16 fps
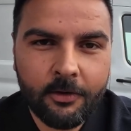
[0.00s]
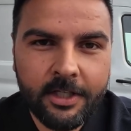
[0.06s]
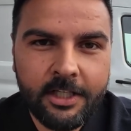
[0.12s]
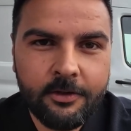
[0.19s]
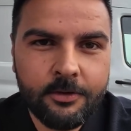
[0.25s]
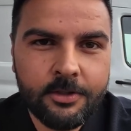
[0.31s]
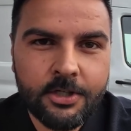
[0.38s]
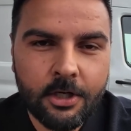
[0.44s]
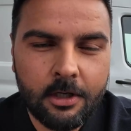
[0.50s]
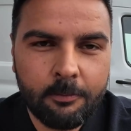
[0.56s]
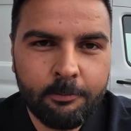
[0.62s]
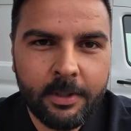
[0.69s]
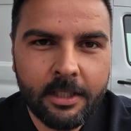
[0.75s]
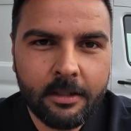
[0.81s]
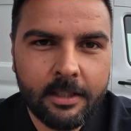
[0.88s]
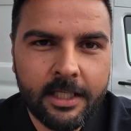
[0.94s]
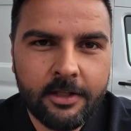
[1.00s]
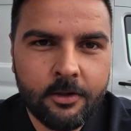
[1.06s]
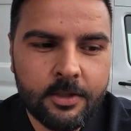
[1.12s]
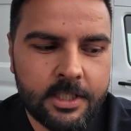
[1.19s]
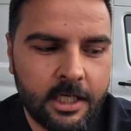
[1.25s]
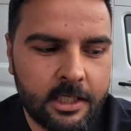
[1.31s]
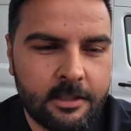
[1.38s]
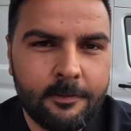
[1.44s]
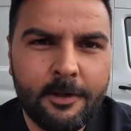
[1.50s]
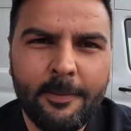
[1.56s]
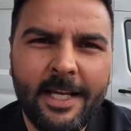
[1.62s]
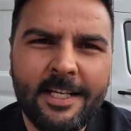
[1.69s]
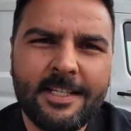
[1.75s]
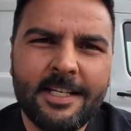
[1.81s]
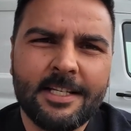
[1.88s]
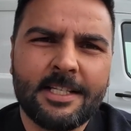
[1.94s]
do you start building those customer
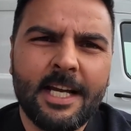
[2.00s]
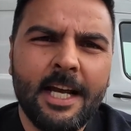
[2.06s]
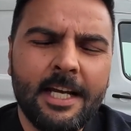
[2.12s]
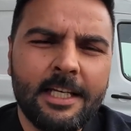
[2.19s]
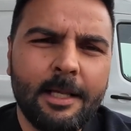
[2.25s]
bases?